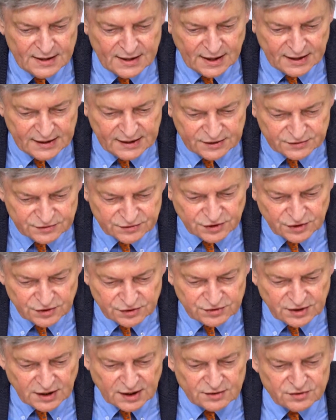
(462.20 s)
And he
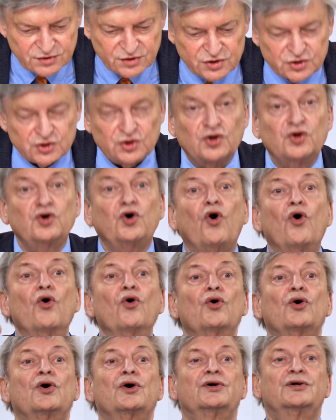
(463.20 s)
rode out as a
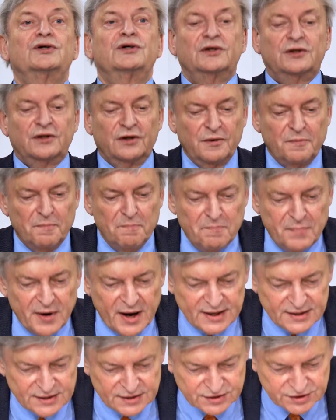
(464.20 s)
conqueror
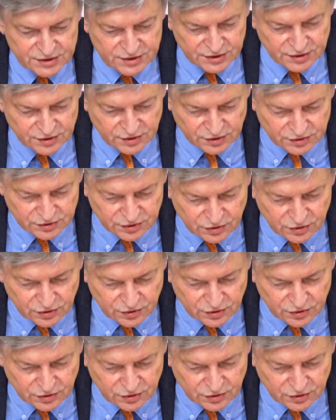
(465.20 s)
bent on